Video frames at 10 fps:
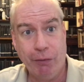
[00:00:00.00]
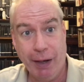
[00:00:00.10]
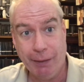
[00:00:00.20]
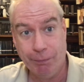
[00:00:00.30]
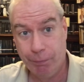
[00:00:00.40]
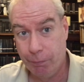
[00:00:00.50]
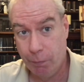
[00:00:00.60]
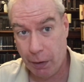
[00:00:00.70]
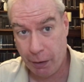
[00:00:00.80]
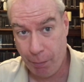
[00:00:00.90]
rang.
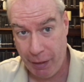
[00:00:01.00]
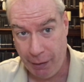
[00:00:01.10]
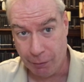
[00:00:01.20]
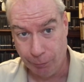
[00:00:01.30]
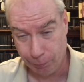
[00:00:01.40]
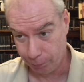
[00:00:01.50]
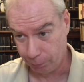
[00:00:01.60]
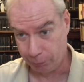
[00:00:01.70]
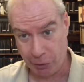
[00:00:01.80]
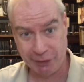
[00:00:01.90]
I got mail
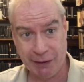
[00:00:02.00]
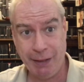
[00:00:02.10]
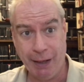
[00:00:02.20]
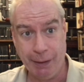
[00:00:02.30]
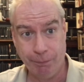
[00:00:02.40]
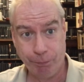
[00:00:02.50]
on a Sunday.